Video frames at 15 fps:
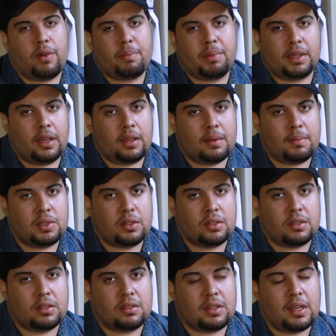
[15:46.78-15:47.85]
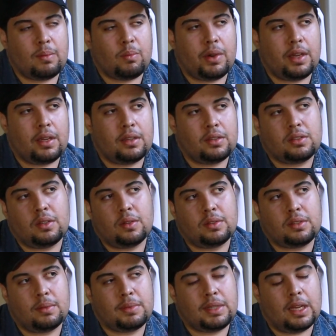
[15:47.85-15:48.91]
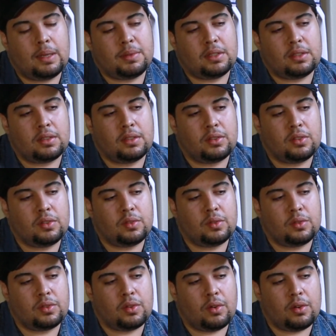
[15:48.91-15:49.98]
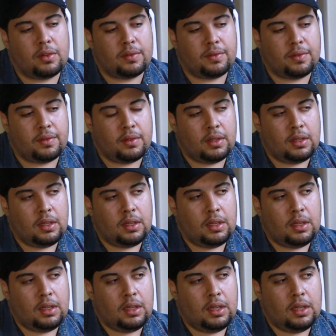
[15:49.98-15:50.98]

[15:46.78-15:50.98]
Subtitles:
sort of replicate images the same way. So sometimes it's good to sort of